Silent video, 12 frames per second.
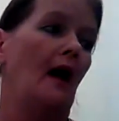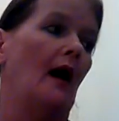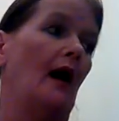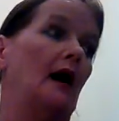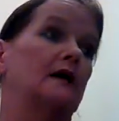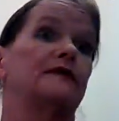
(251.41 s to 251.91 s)

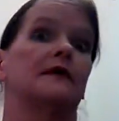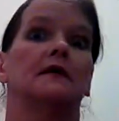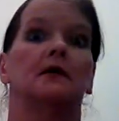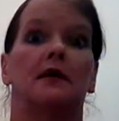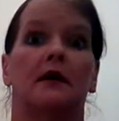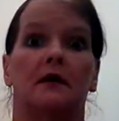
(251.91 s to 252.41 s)
I
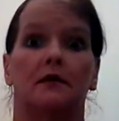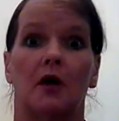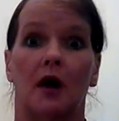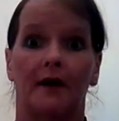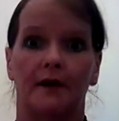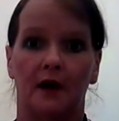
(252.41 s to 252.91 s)
certainly am
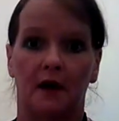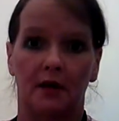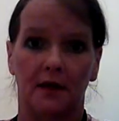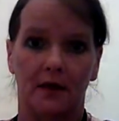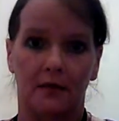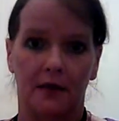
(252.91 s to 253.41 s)
not the
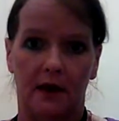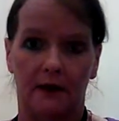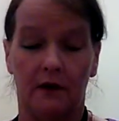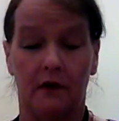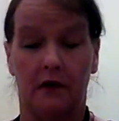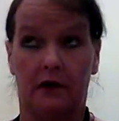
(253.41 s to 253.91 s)
only
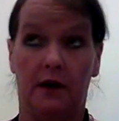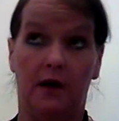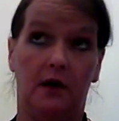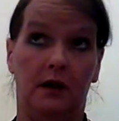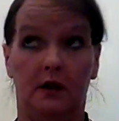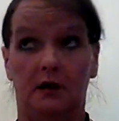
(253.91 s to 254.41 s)

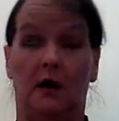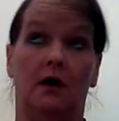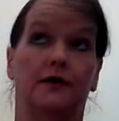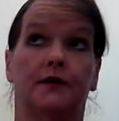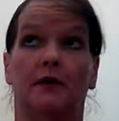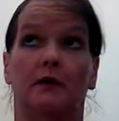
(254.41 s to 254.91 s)
American, or
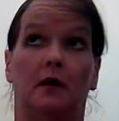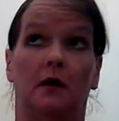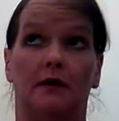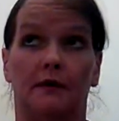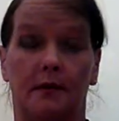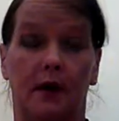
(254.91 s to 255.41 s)

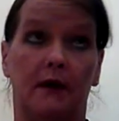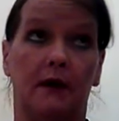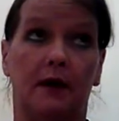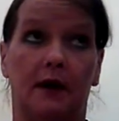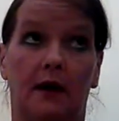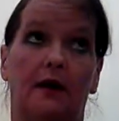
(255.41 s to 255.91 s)
so-called
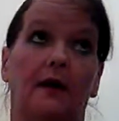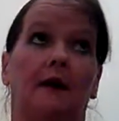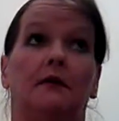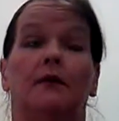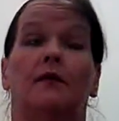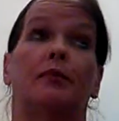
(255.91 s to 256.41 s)
American, that
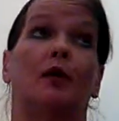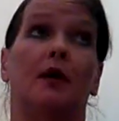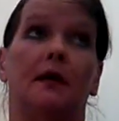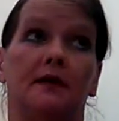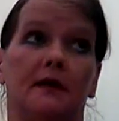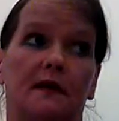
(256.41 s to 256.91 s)
was born
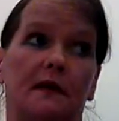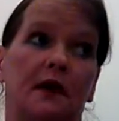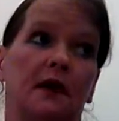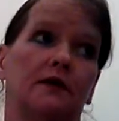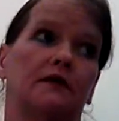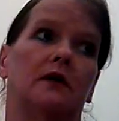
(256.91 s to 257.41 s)
in this
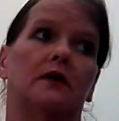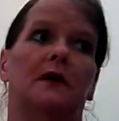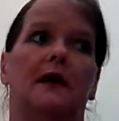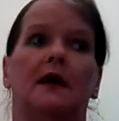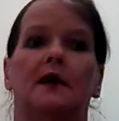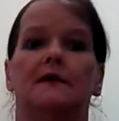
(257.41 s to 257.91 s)
country
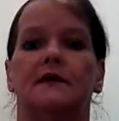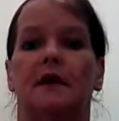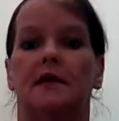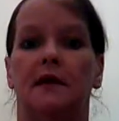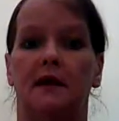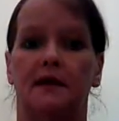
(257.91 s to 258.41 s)
that has
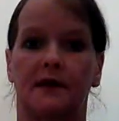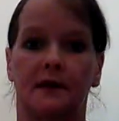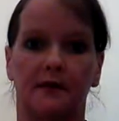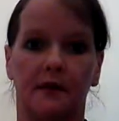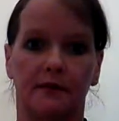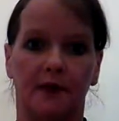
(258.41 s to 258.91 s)
had their
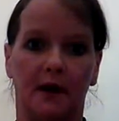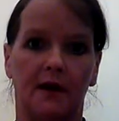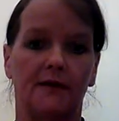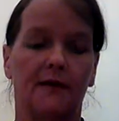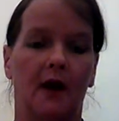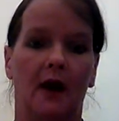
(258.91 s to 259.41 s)
civil
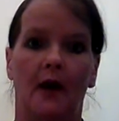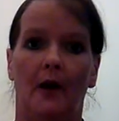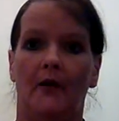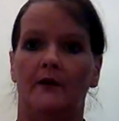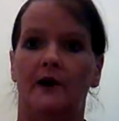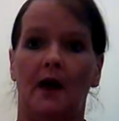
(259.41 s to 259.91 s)
rights
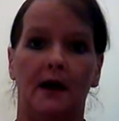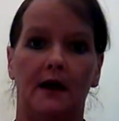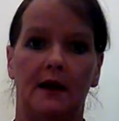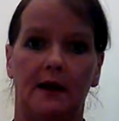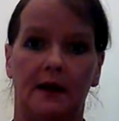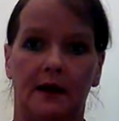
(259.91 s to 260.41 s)

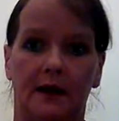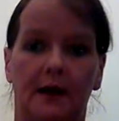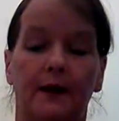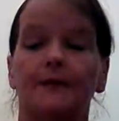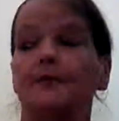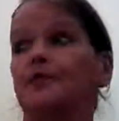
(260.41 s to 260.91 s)
violated.